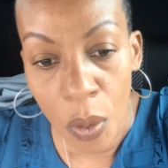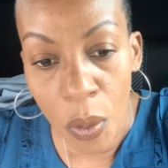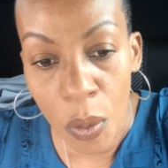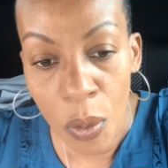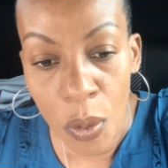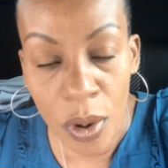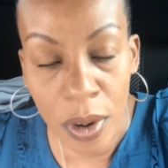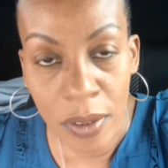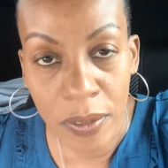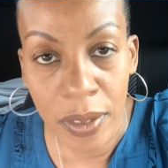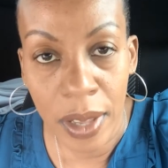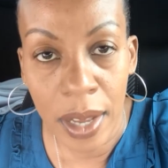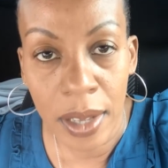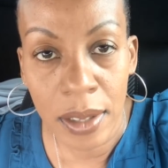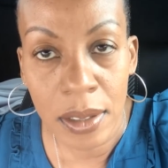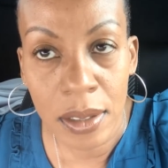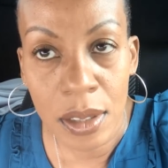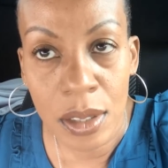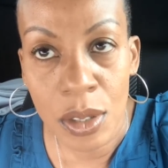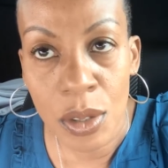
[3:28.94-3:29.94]
all of
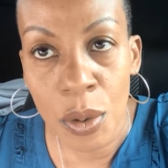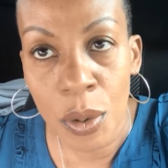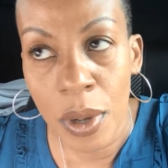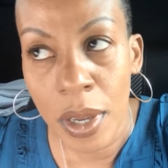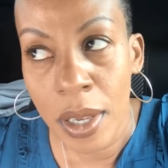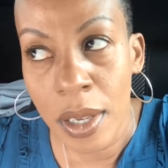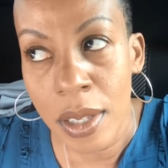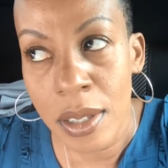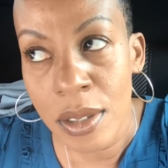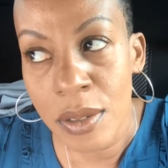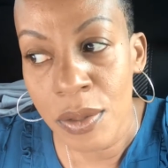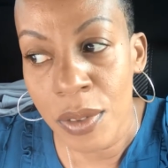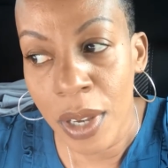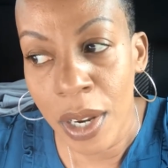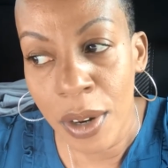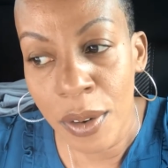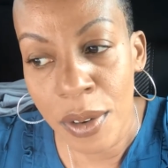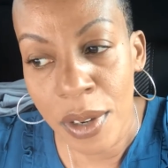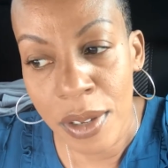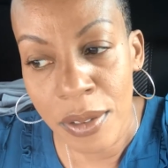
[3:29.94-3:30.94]
that. So it is
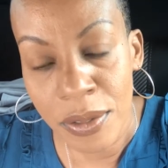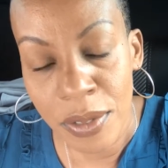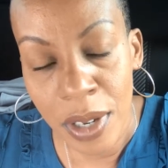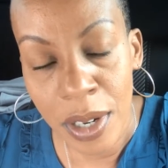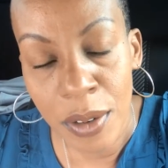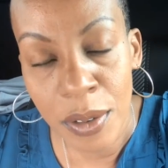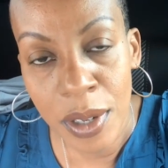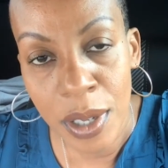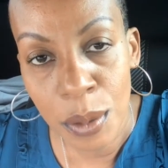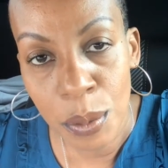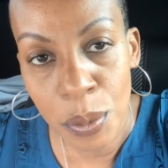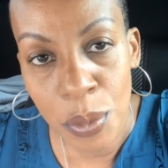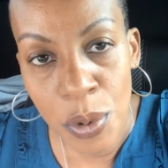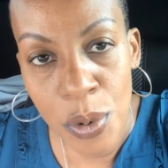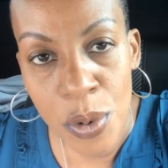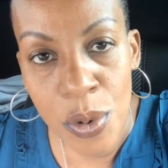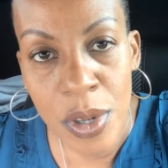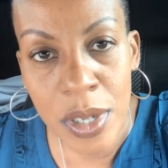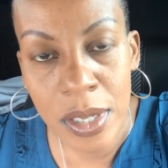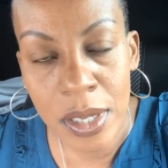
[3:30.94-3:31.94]
very, very
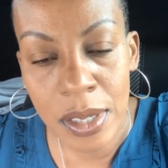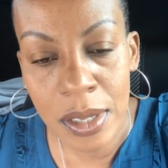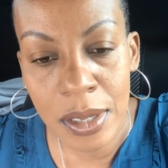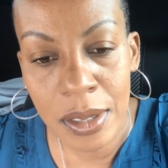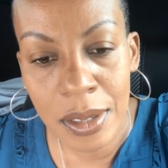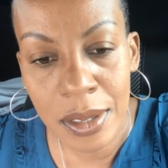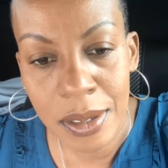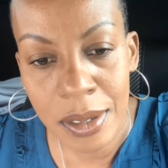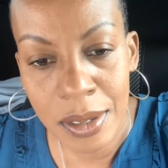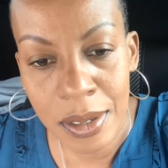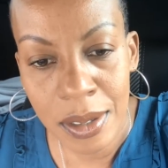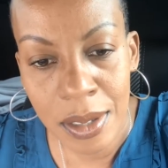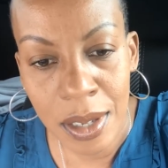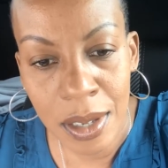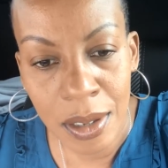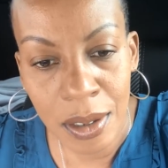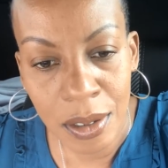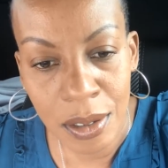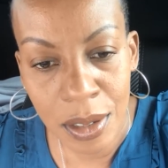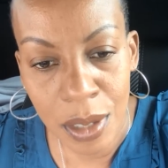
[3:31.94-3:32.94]
important to
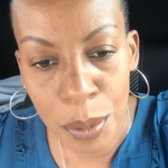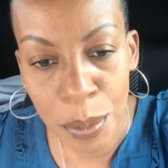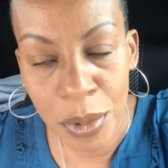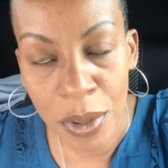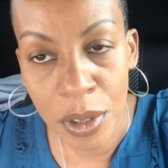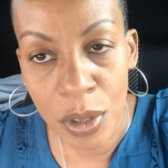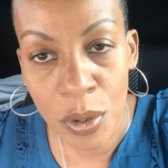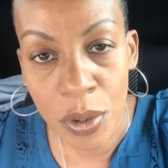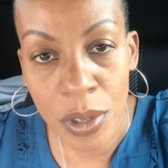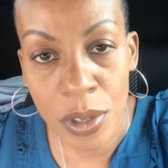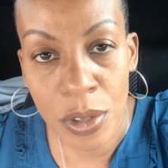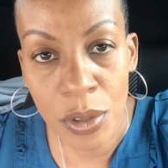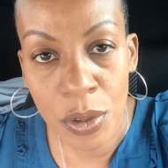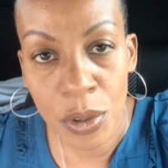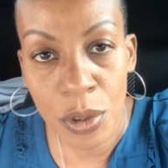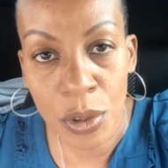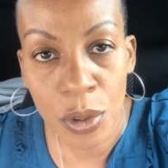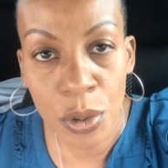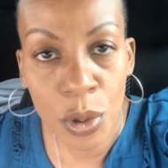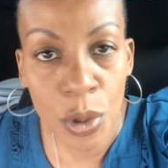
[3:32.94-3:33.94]
stay on top of your credit
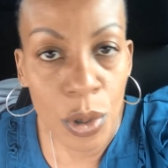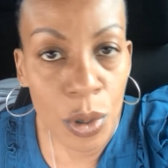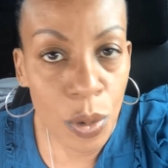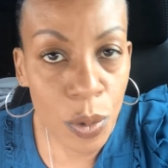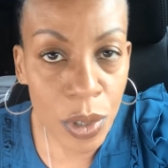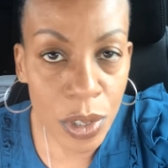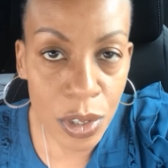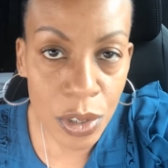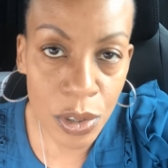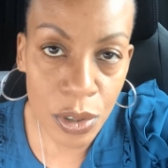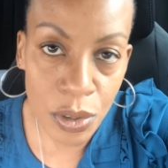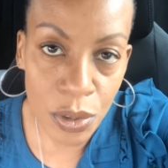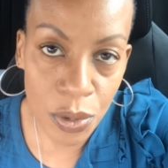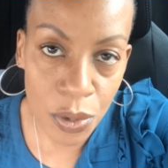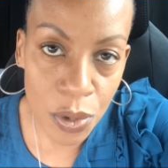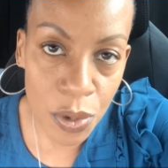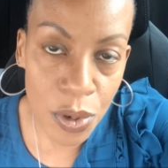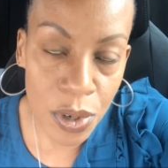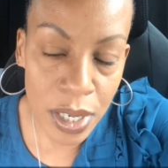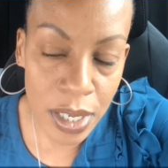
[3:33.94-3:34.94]
score. Know what your
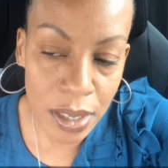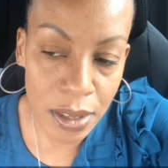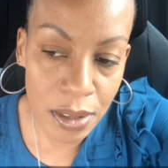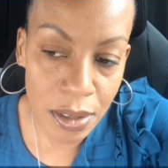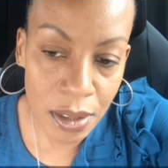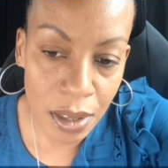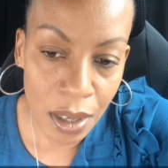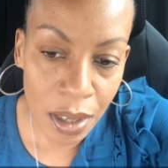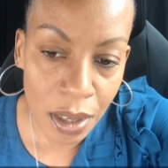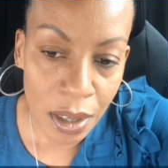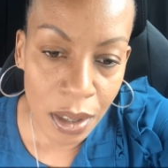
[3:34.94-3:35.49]
score is.